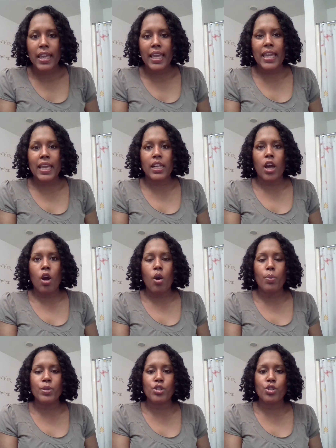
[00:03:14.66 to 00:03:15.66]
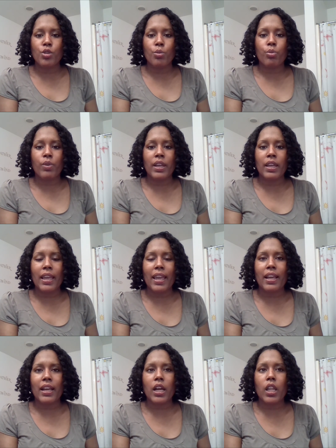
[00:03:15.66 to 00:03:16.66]
in hopes to bring
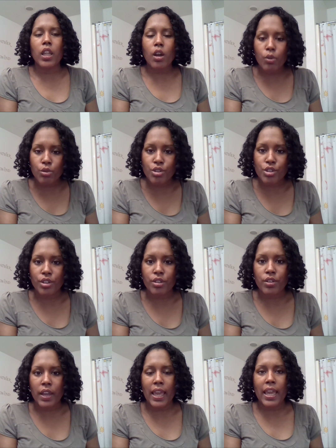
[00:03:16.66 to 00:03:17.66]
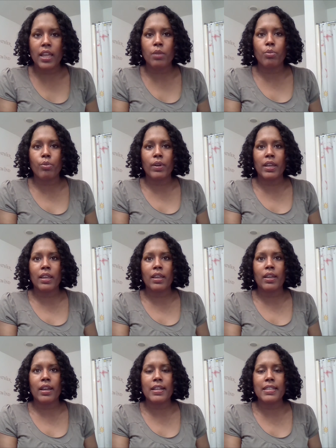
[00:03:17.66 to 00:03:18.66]
closure and bring
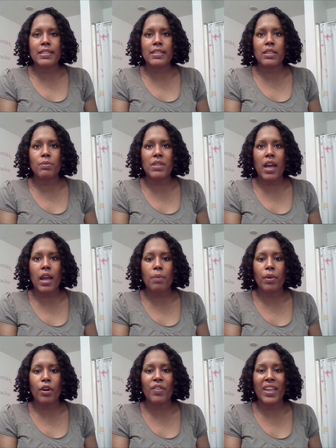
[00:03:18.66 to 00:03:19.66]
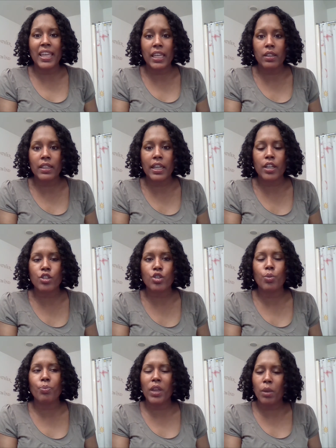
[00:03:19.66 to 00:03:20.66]
some type of healing
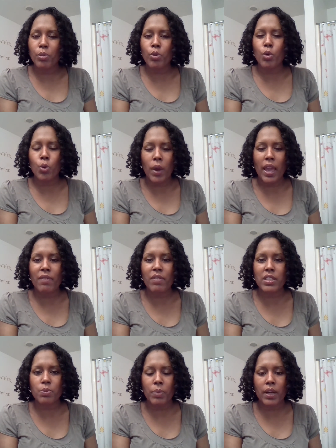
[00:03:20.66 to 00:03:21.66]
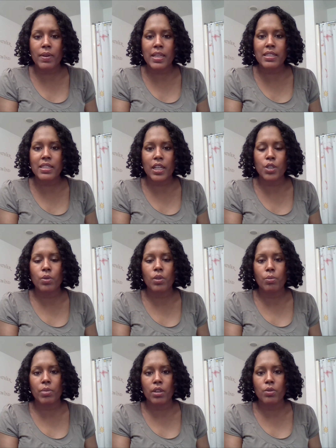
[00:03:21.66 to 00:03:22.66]
to people who have experienced sexual
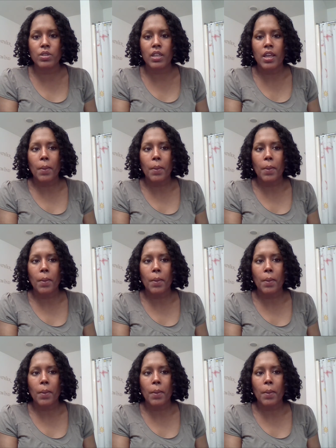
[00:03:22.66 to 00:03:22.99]
abuse.